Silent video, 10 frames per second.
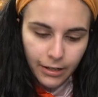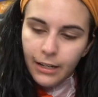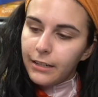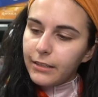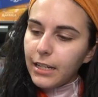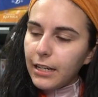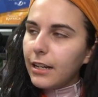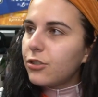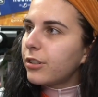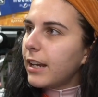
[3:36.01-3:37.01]
I was thinking
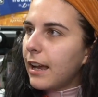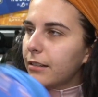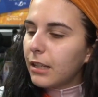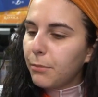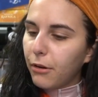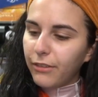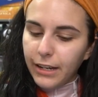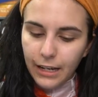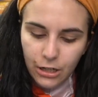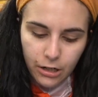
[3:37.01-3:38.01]
I'd try out the Bon
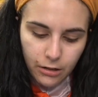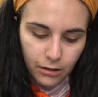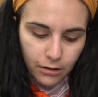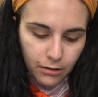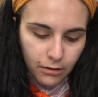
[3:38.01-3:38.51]
Voyage here.